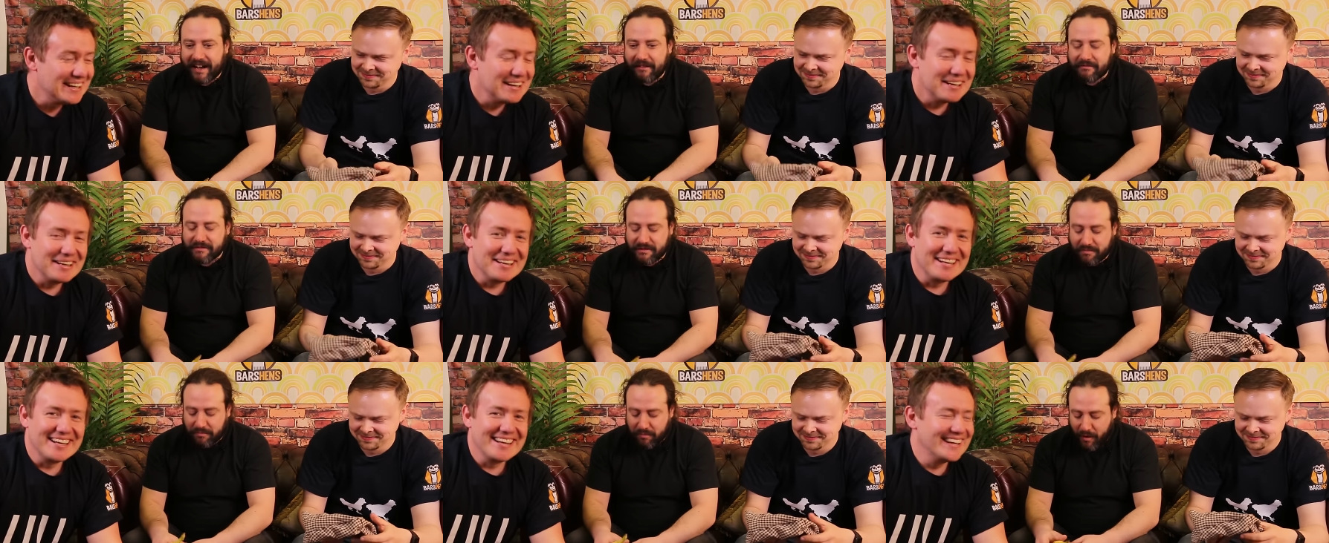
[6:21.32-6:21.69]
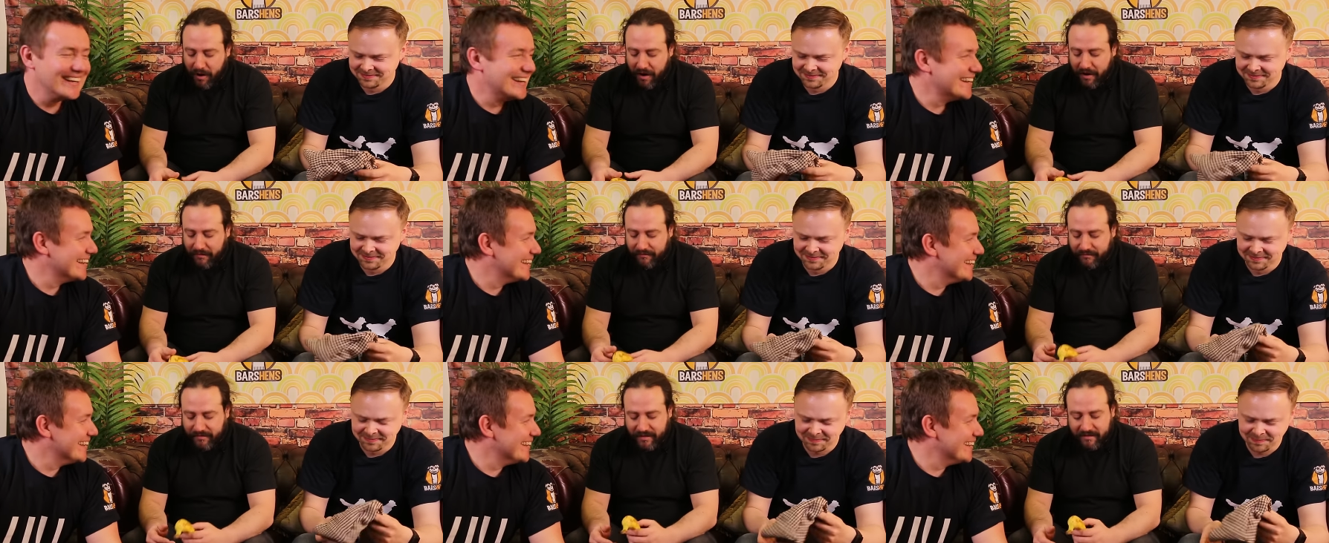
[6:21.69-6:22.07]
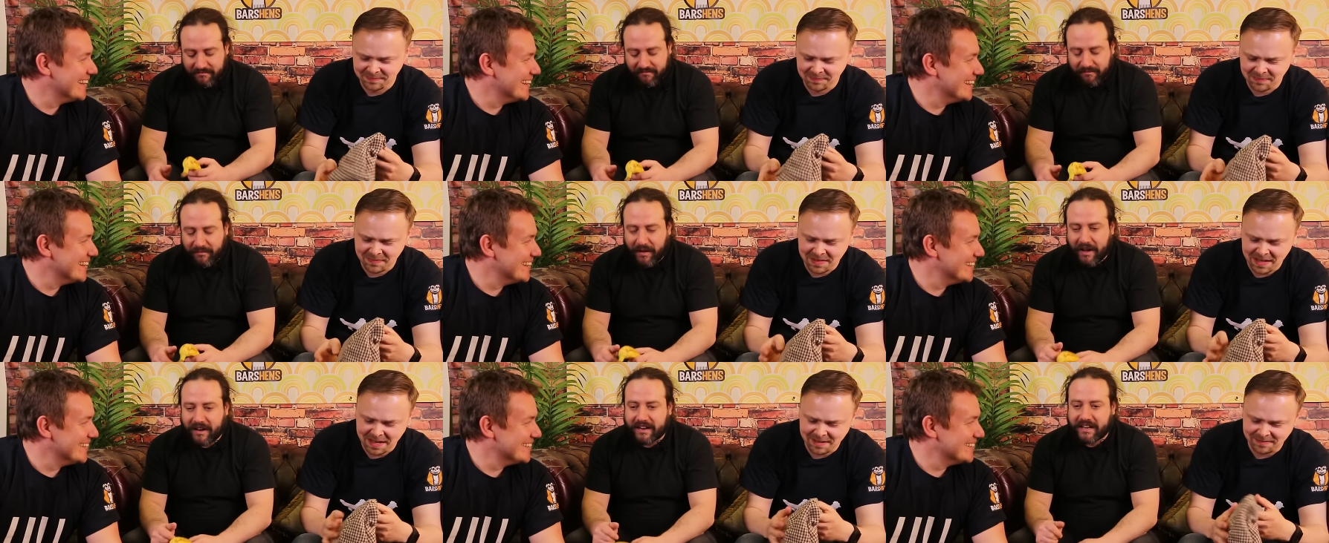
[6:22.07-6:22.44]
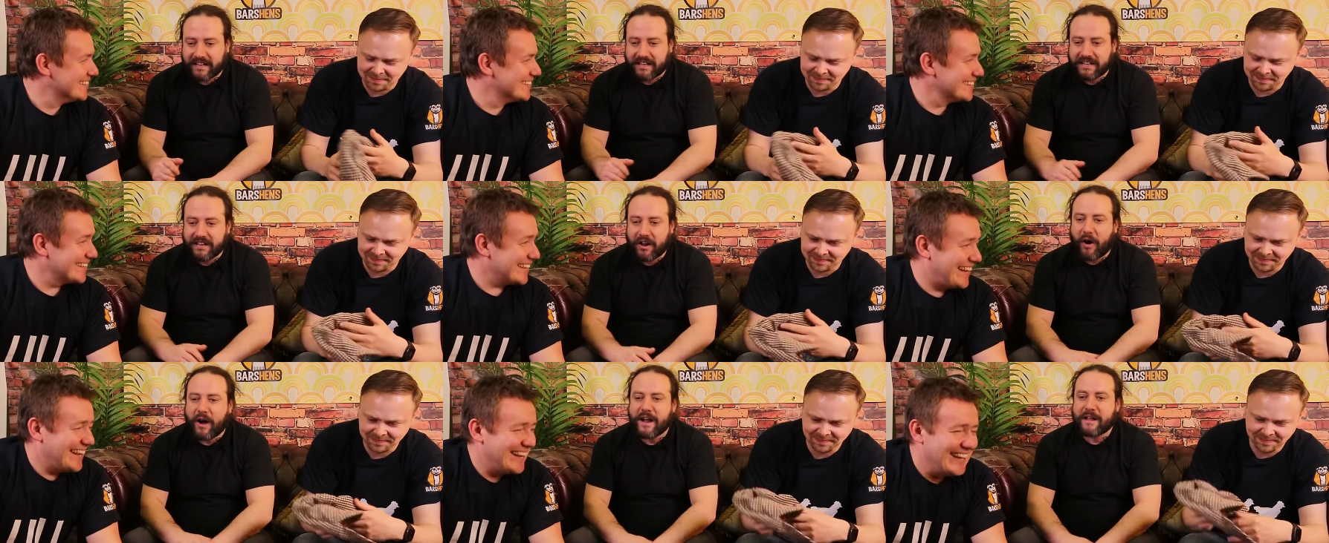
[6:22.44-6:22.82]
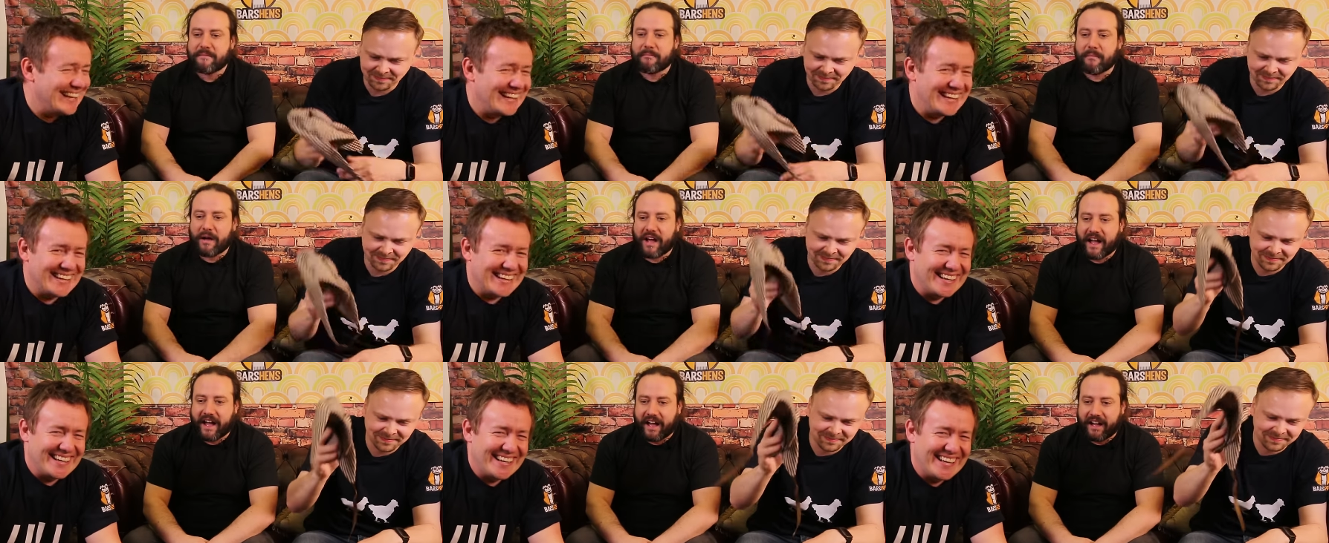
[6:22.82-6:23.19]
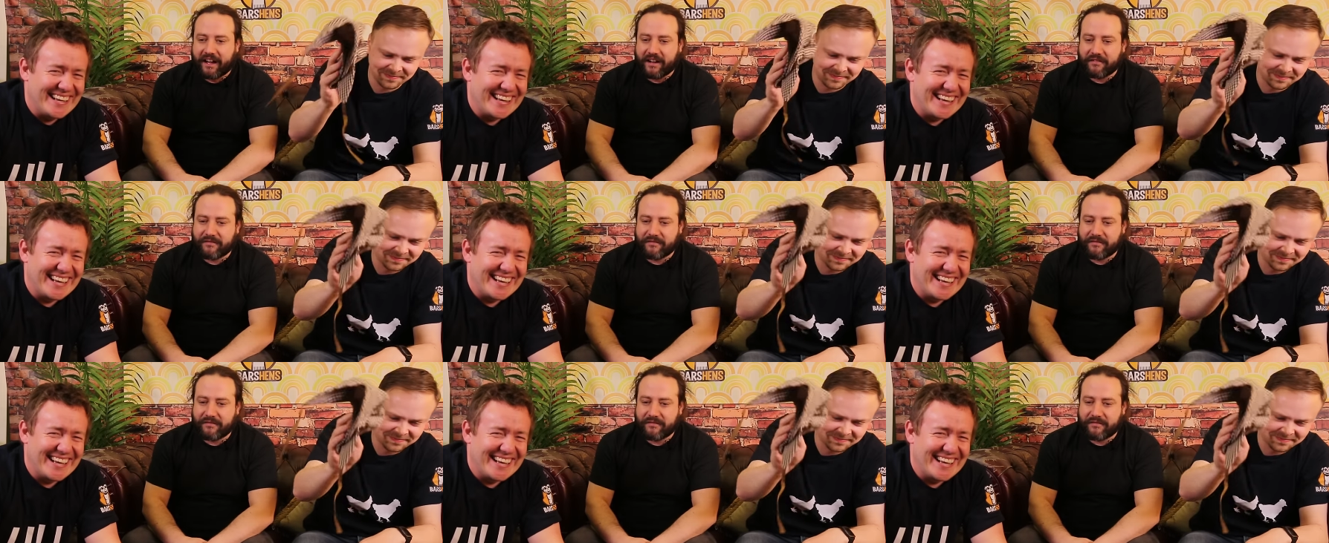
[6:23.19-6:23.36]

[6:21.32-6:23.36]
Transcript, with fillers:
Speaker 1: that was worth the fucking nightmare.